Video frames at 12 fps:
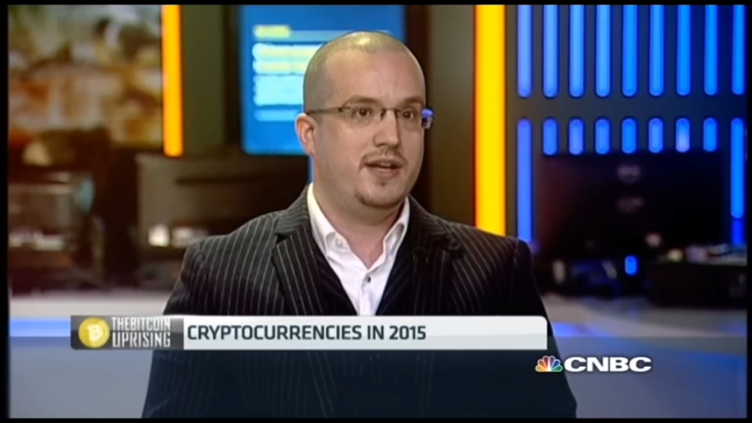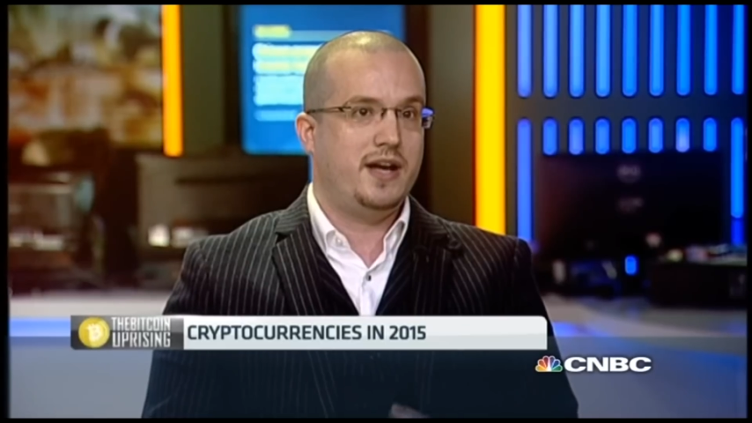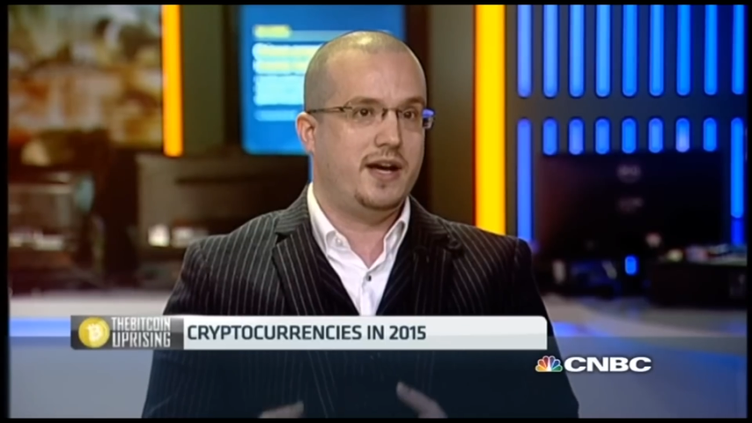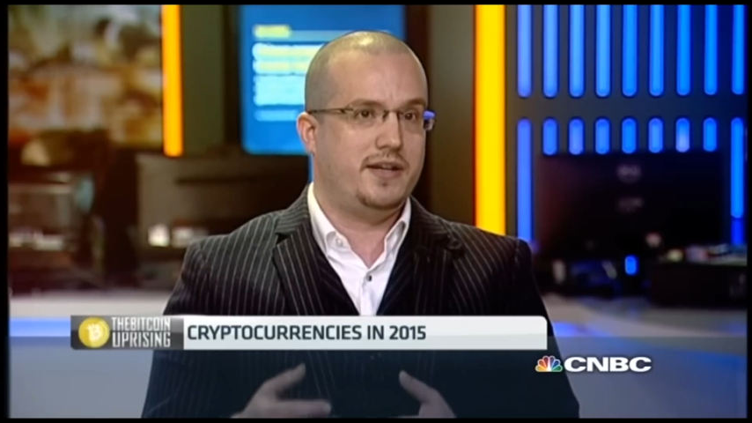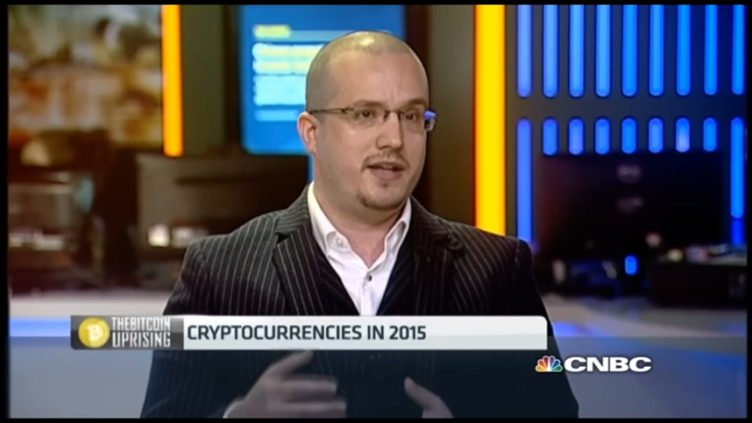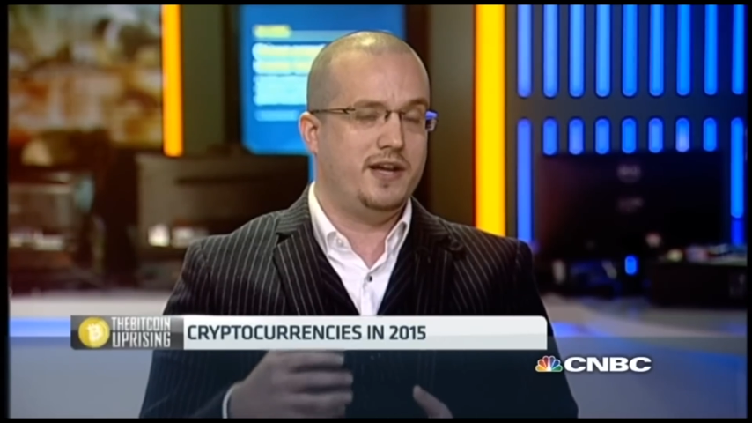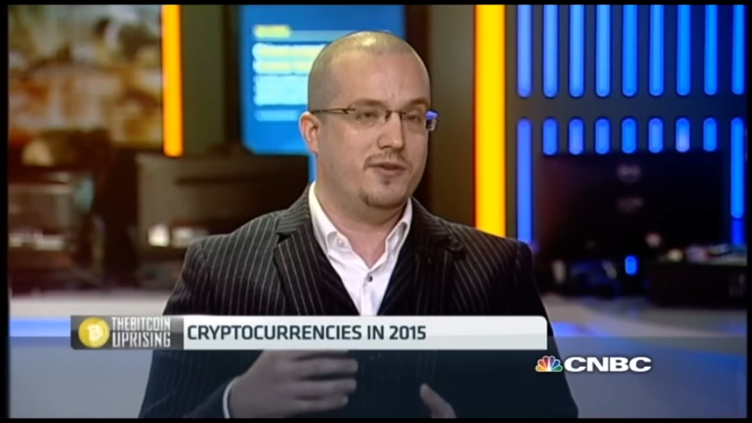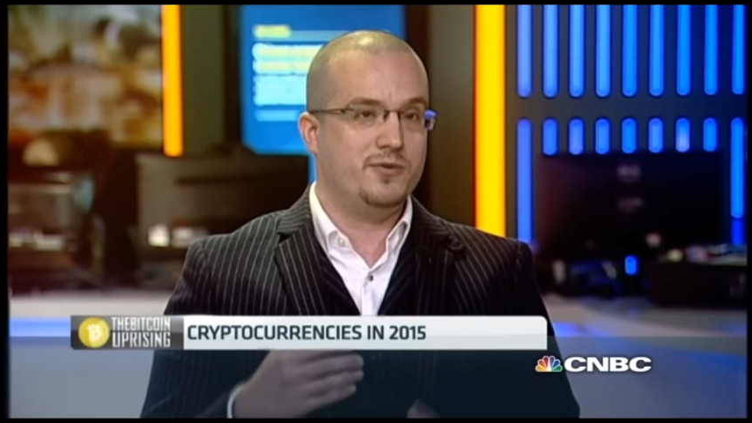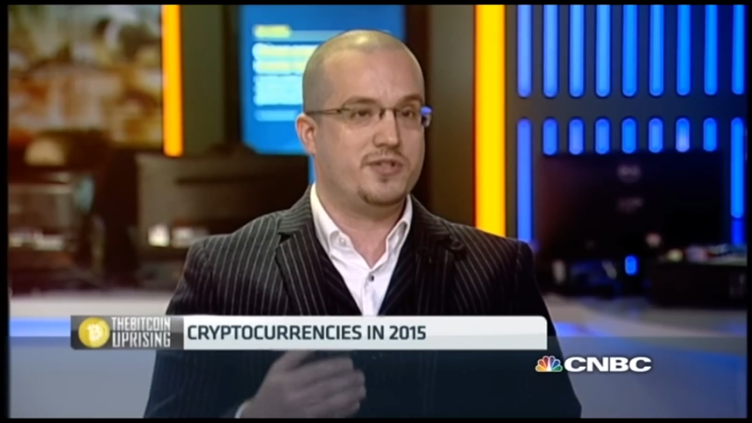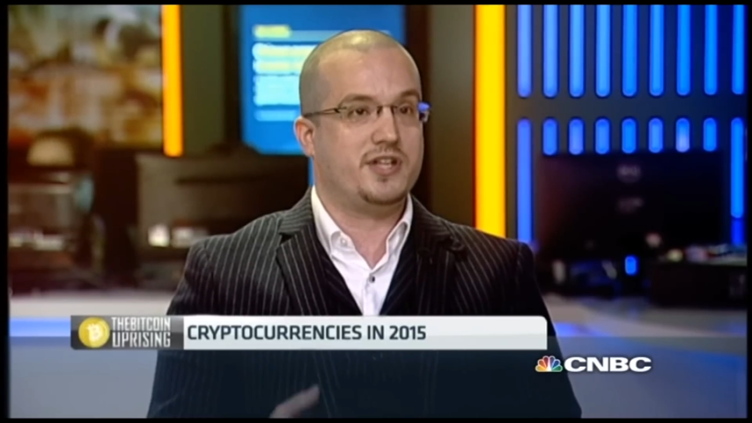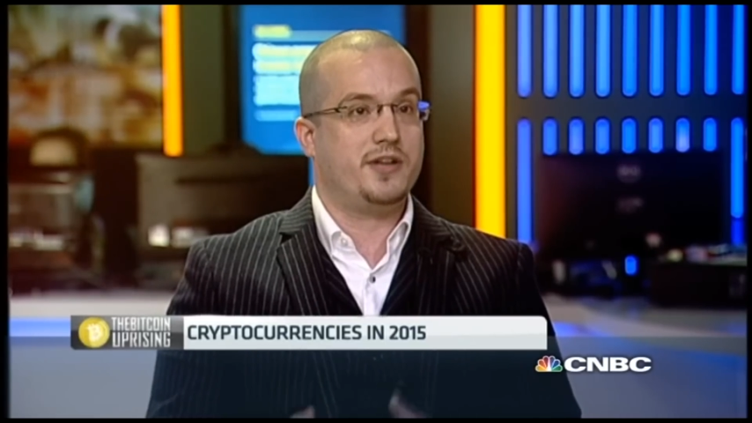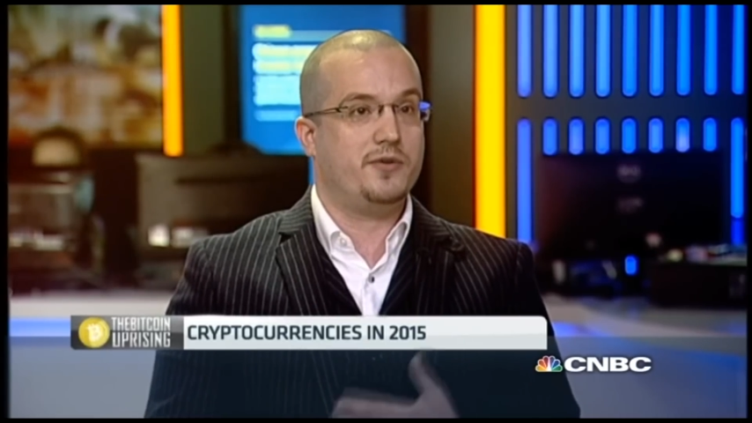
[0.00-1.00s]
and they
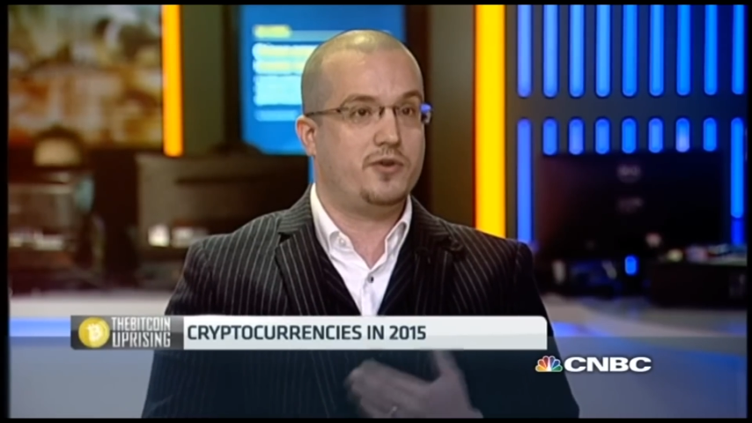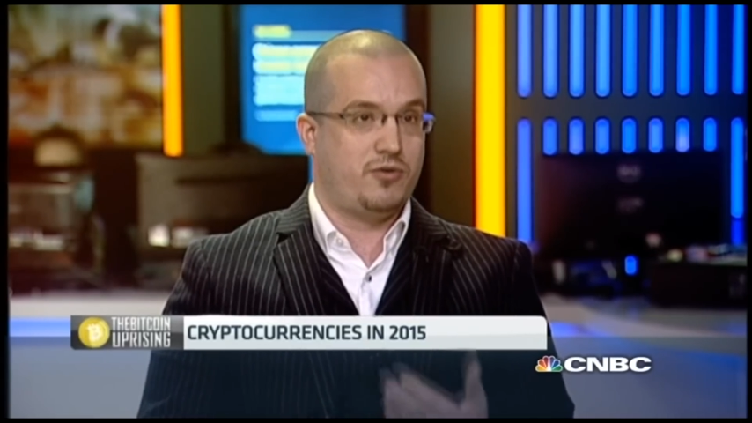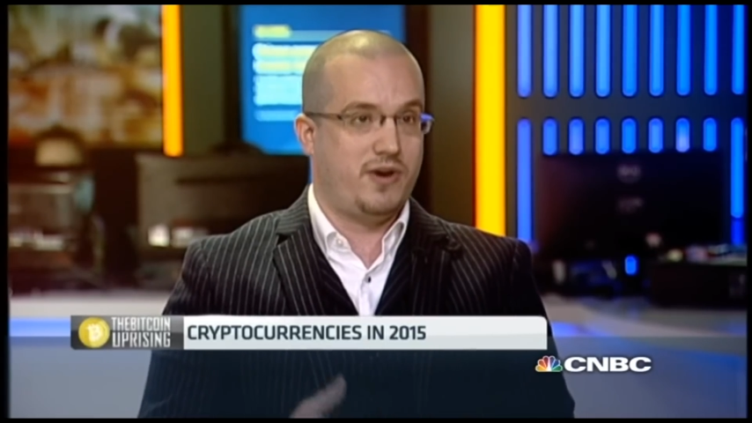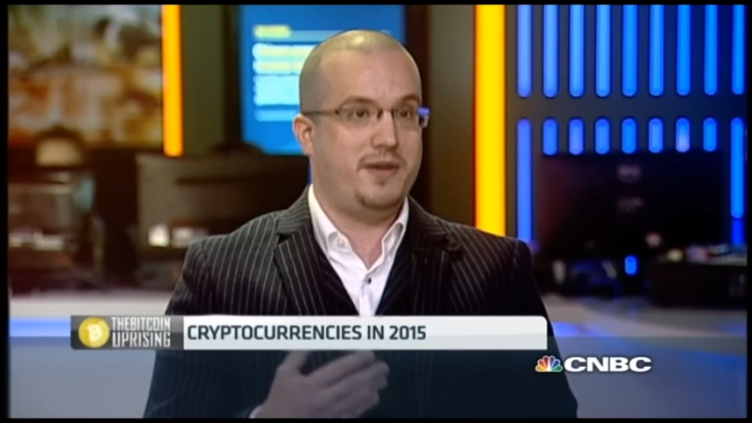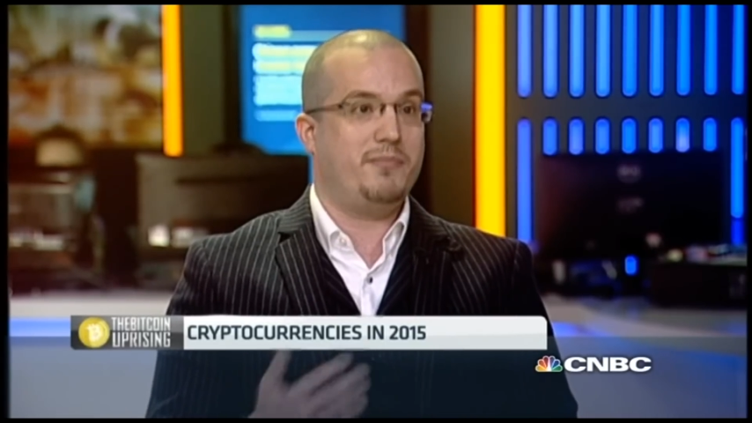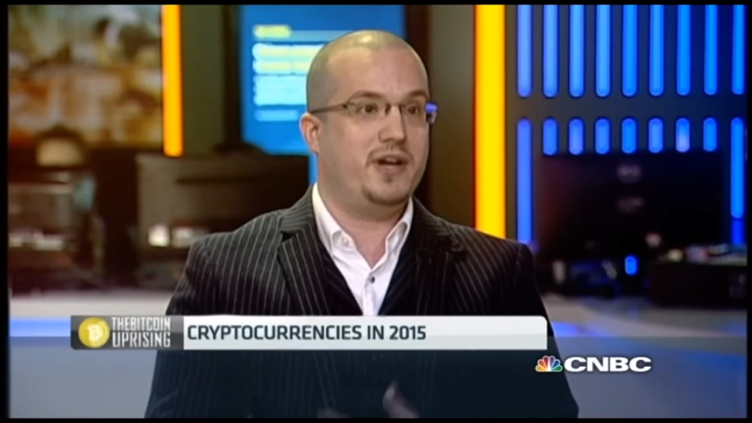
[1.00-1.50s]
also create